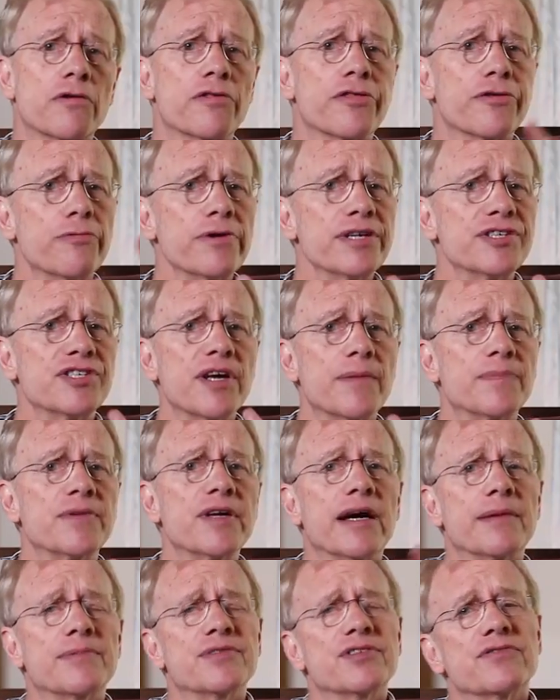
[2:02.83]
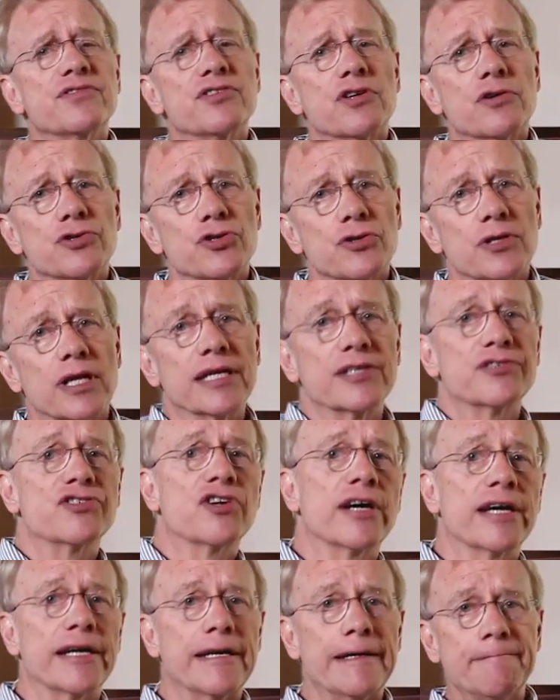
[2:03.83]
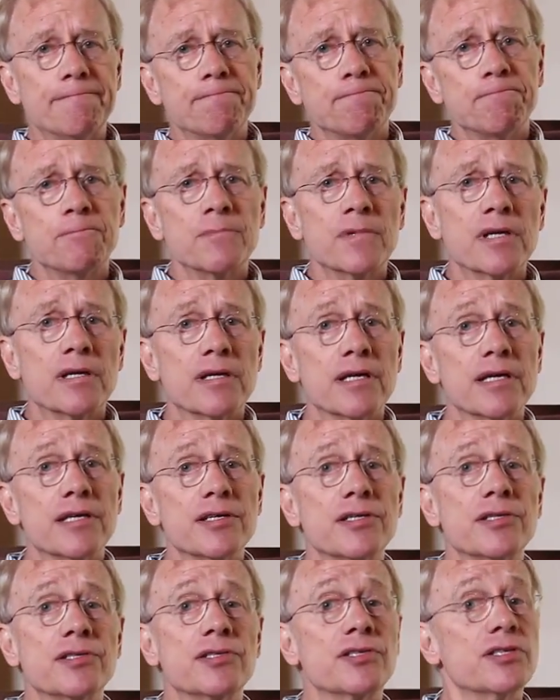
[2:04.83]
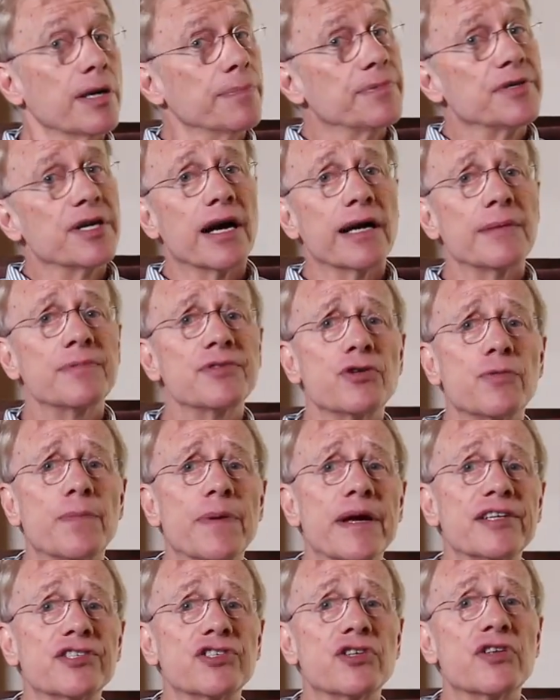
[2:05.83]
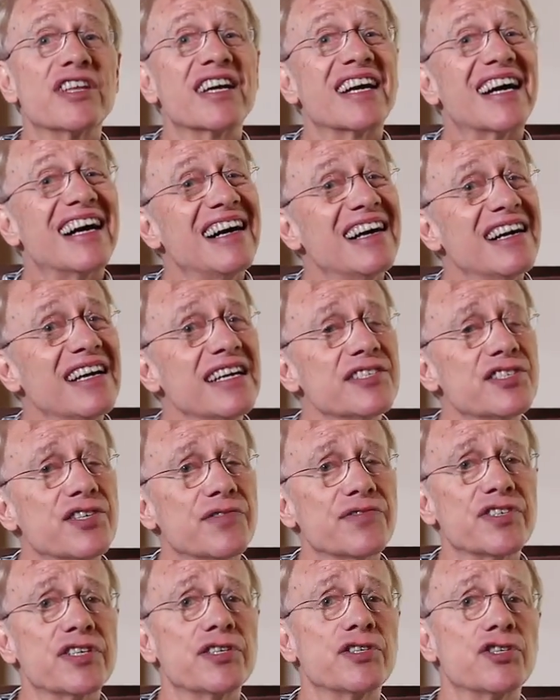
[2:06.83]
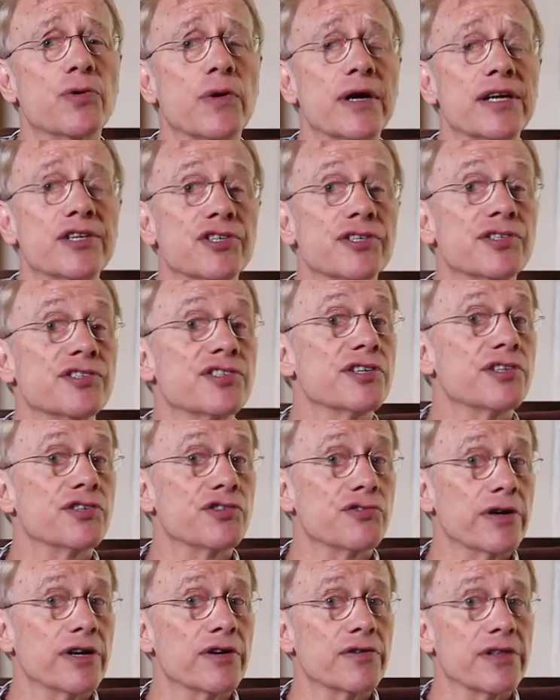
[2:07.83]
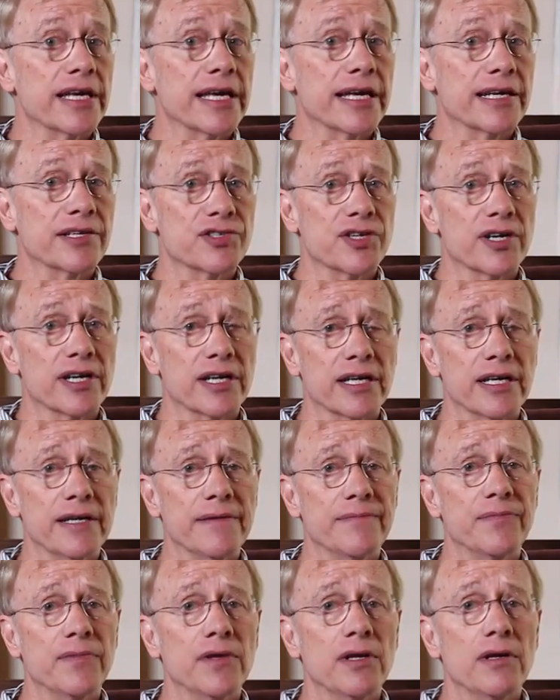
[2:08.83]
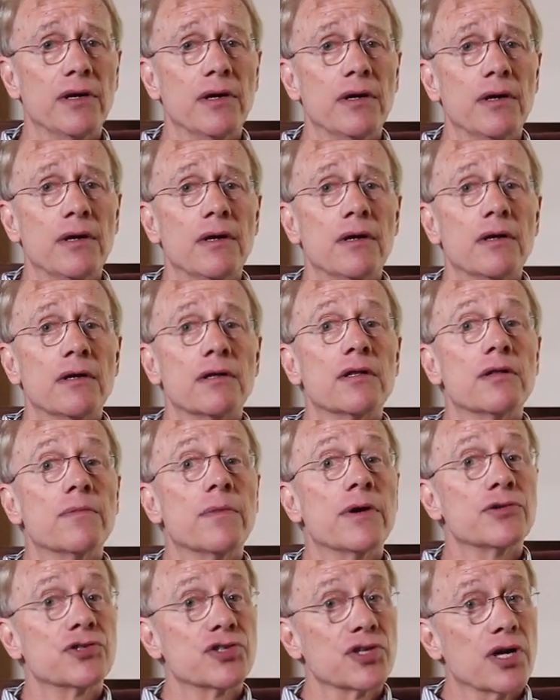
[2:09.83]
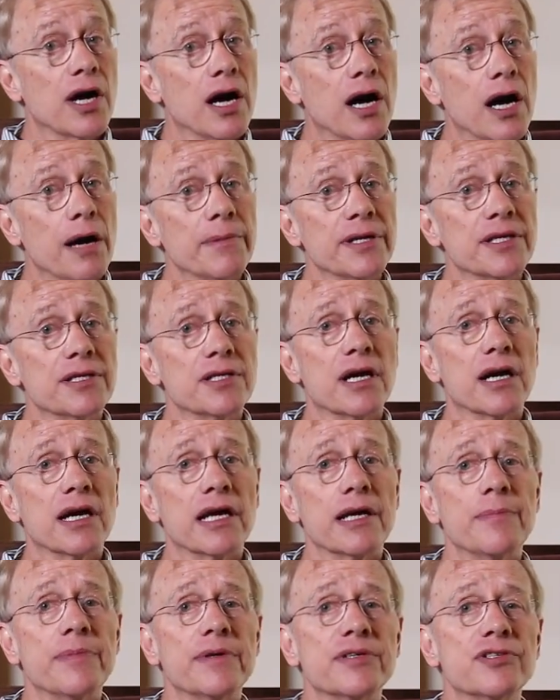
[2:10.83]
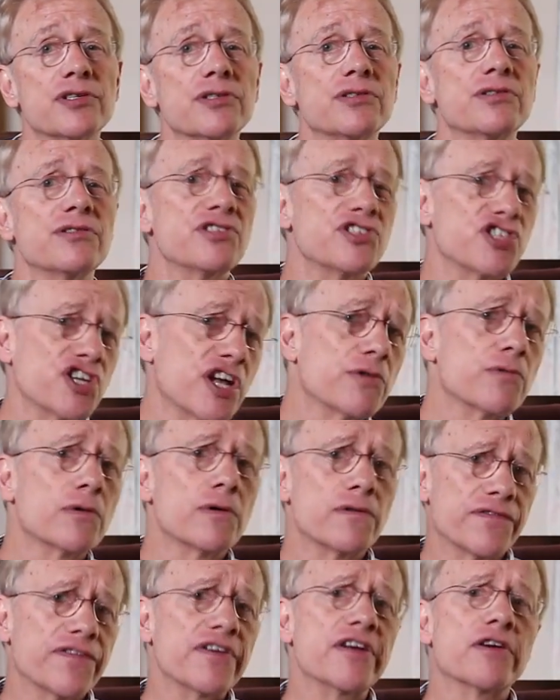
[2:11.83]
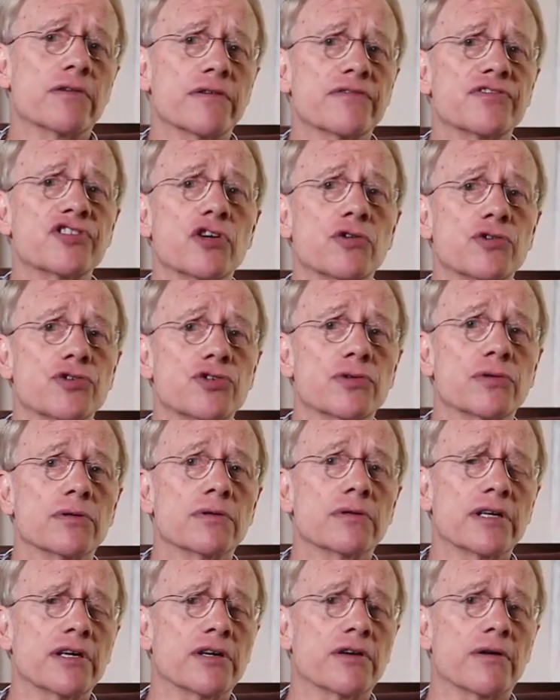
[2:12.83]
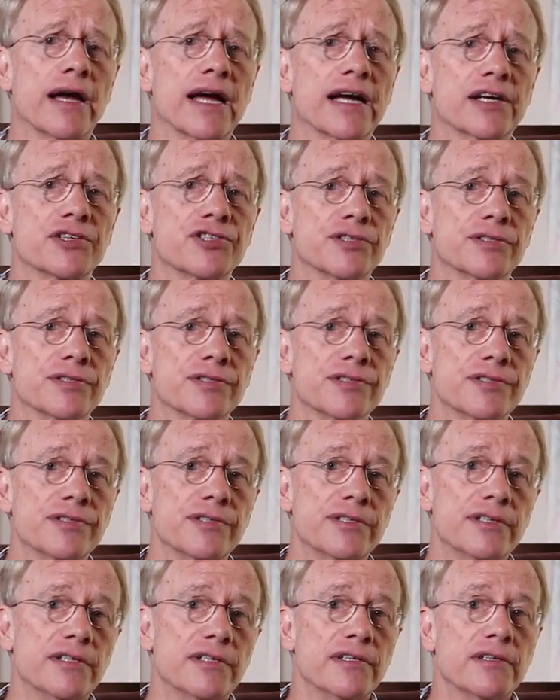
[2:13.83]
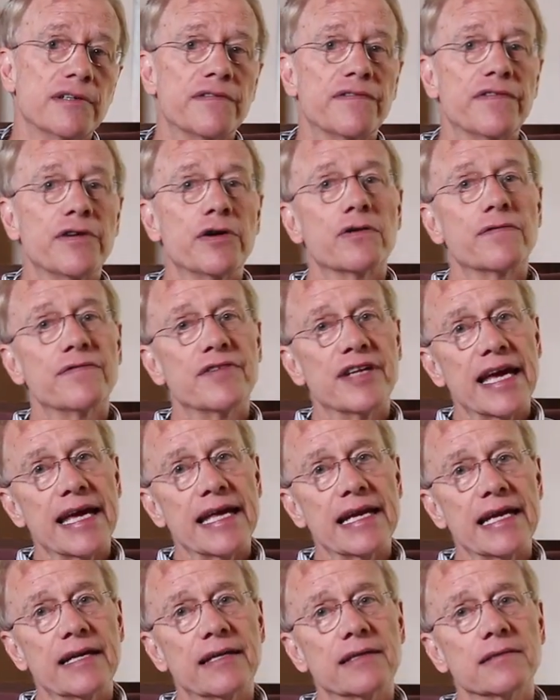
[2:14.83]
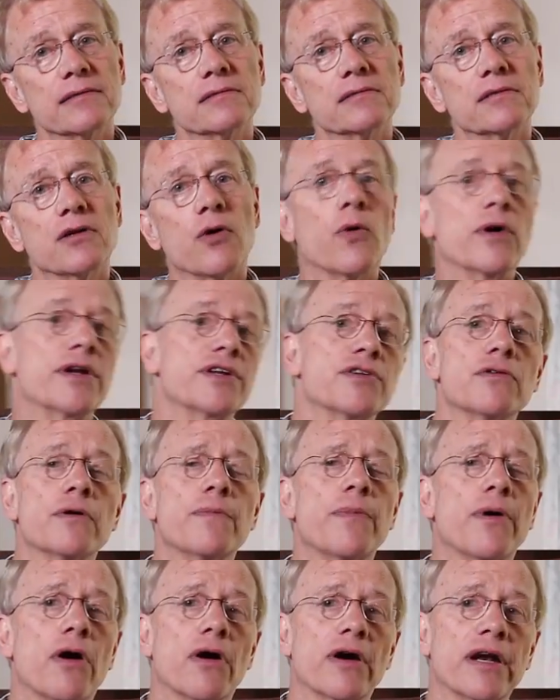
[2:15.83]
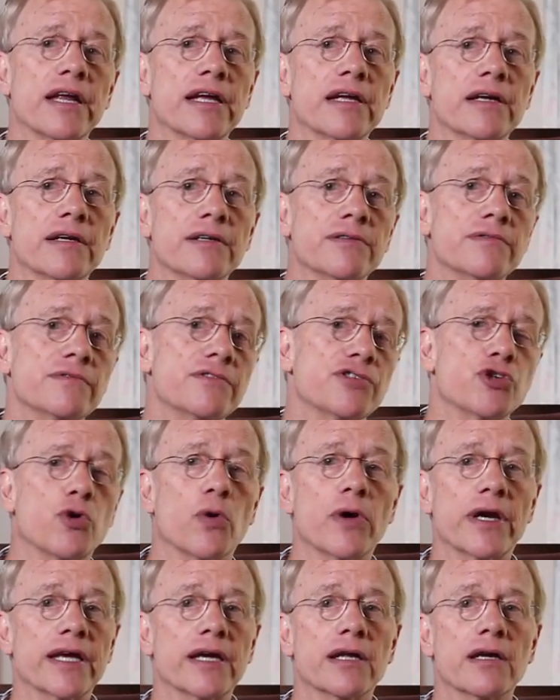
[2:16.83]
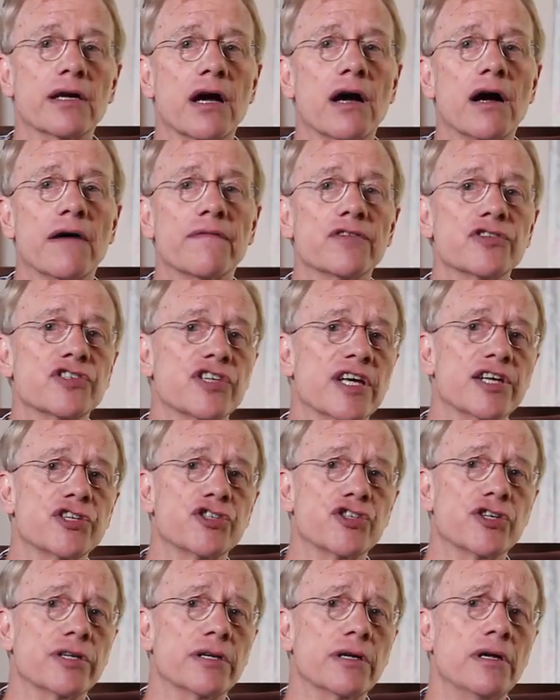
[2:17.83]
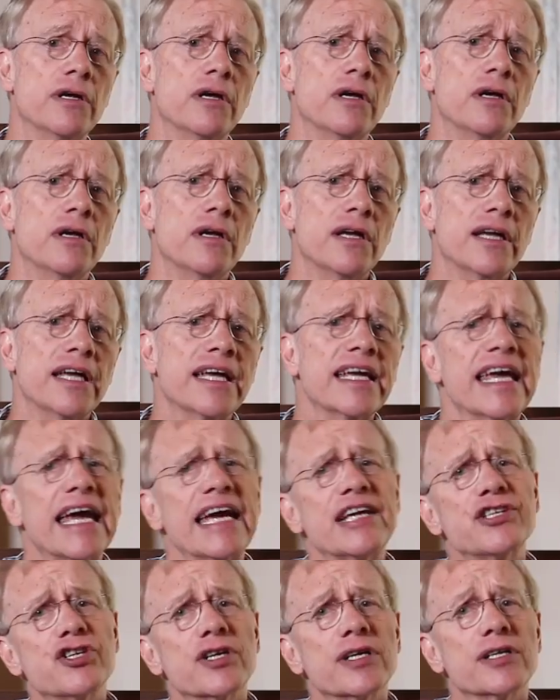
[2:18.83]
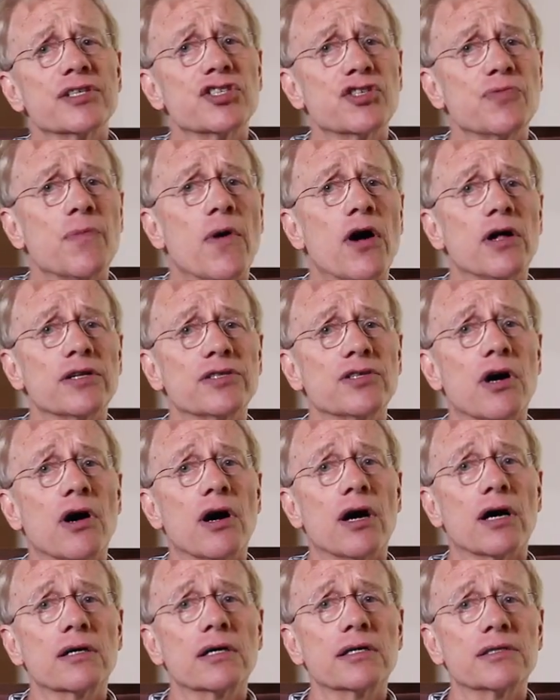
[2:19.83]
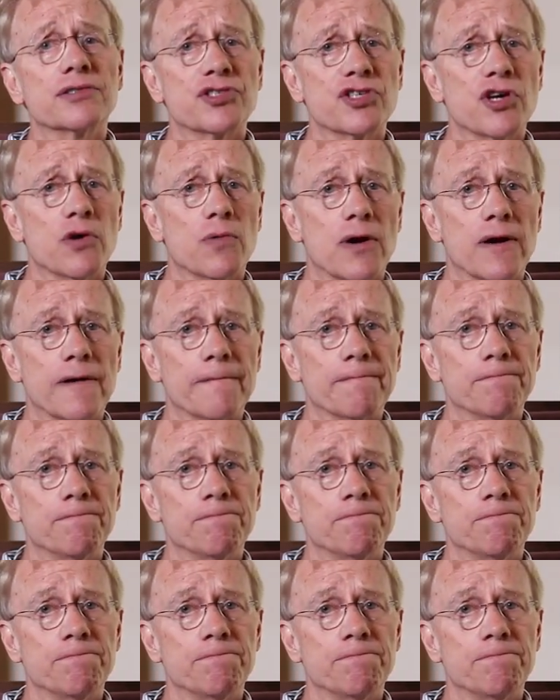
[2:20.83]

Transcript: are three subtypes of social anxiety. These subtypes are based on the kinds of situations that trigger the anxiety. The most common type is a general fear of social interactions. Fear of dating, going to a party, joining in a conversation, engaging in small talk, and so on.